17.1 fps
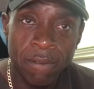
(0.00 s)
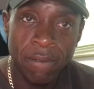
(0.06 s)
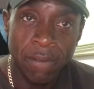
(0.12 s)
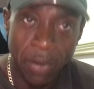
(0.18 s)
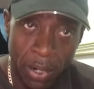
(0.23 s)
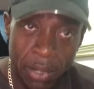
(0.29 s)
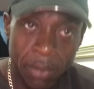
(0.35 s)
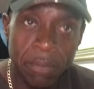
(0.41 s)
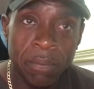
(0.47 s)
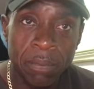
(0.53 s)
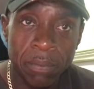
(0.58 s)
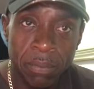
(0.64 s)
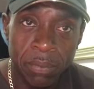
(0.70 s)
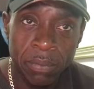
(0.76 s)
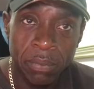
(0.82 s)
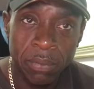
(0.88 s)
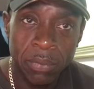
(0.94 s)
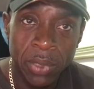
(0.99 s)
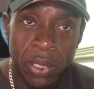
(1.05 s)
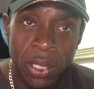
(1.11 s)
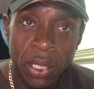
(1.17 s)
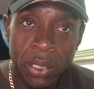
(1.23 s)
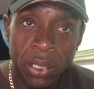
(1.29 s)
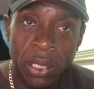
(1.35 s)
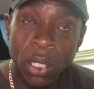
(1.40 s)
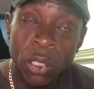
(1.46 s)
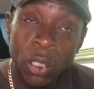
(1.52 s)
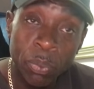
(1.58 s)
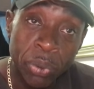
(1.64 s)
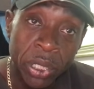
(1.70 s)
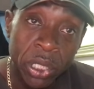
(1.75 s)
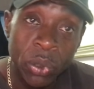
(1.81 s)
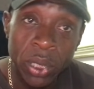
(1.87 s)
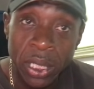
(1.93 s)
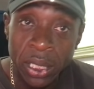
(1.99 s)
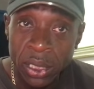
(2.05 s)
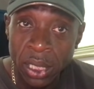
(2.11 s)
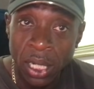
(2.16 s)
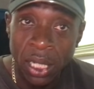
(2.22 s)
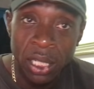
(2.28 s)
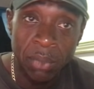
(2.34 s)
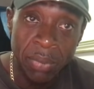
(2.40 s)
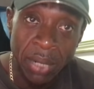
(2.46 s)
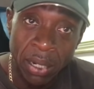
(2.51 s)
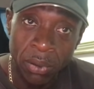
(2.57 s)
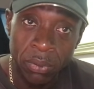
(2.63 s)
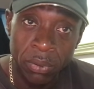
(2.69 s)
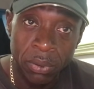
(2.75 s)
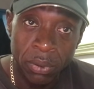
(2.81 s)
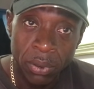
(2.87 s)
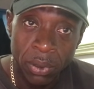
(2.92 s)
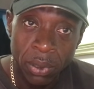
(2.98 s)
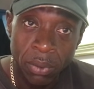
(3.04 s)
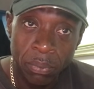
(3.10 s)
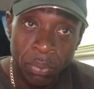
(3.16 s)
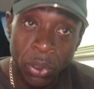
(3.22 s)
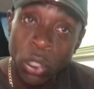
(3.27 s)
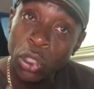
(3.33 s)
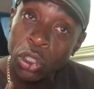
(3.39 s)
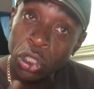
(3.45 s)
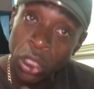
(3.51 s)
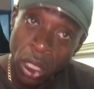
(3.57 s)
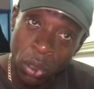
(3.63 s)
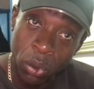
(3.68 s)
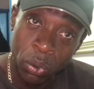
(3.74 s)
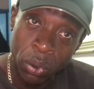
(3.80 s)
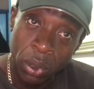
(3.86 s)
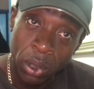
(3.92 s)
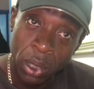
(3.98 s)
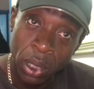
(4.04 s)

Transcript: Right? They only bring you in a certain amount because, you know,